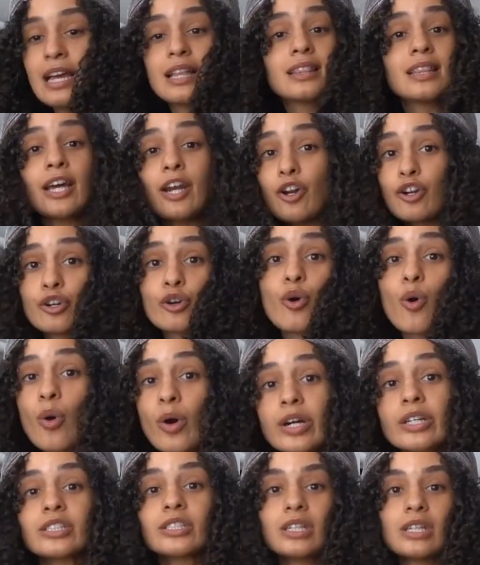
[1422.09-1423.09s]
that are
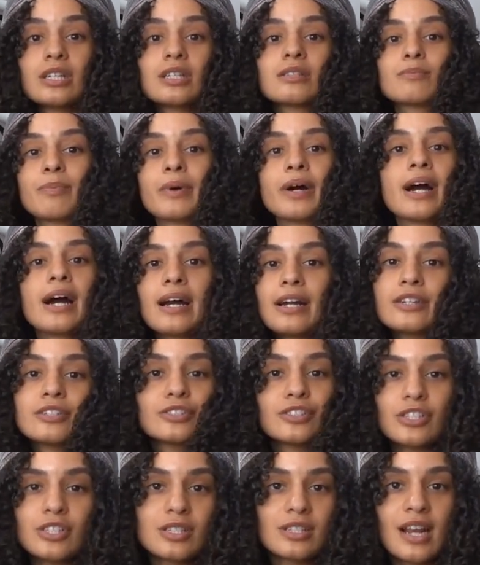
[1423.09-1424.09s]
gorgeous but are
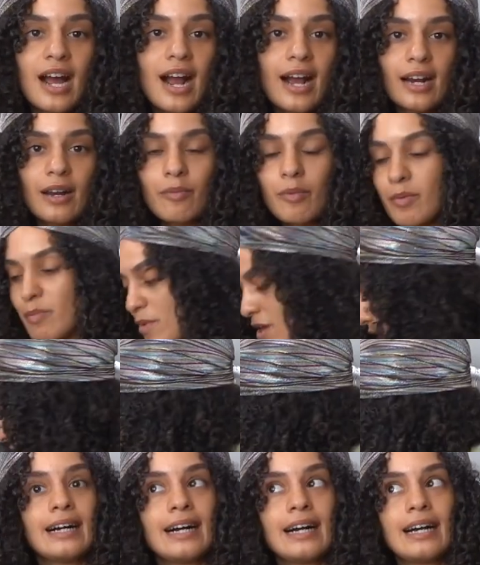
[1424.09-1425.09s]
just not gonna be
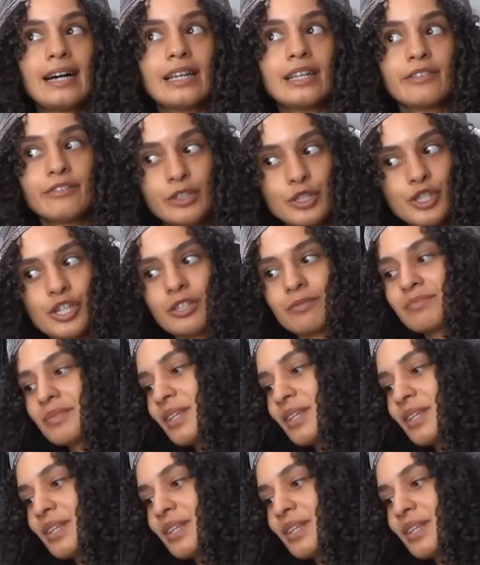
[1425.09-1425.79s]
me uh, in the future.